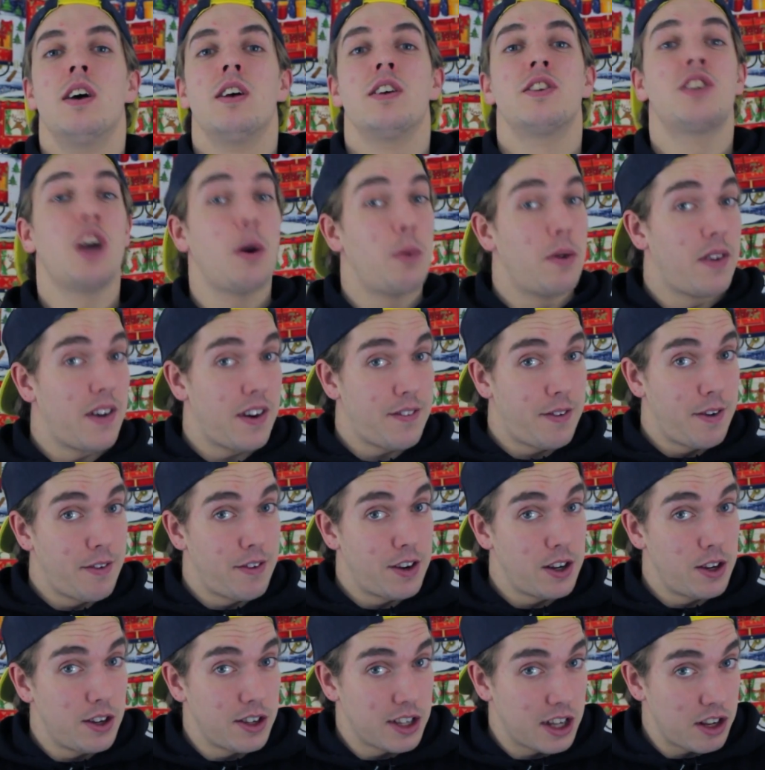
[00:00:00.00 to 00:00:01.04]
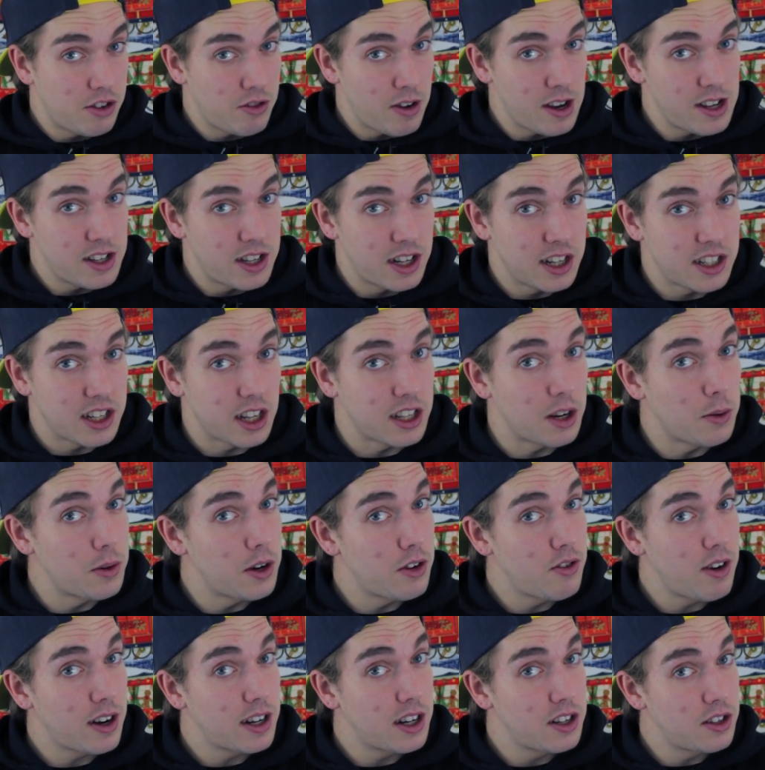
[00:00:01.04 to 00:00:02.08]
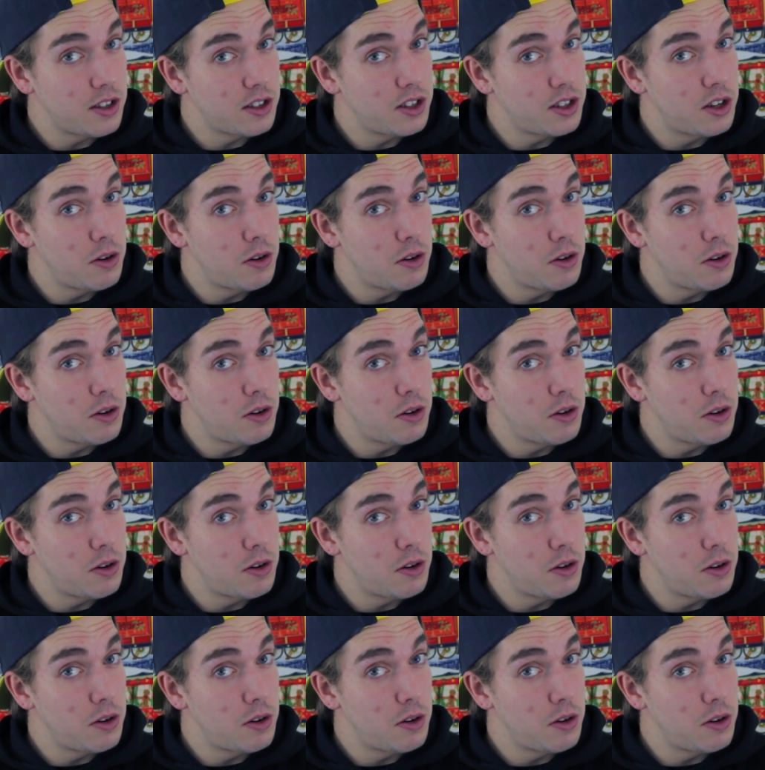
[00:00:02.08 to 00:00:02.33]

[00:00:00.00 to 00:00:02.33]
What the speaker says: So without further ado, let's get straight into this. I don't want to drag this on